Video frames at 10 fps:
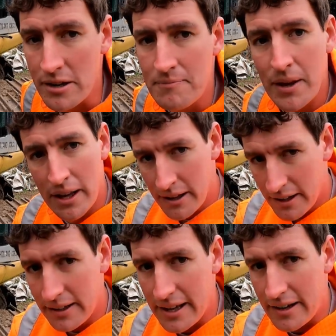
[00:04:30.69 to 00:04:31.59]
So
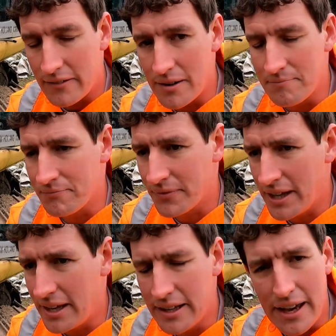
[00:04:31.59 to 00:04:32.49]
they're
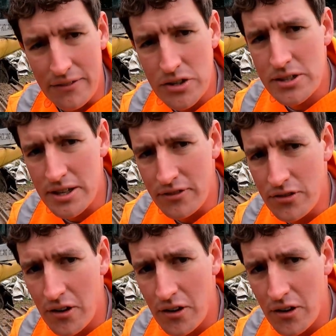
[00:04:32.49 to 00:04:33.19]
if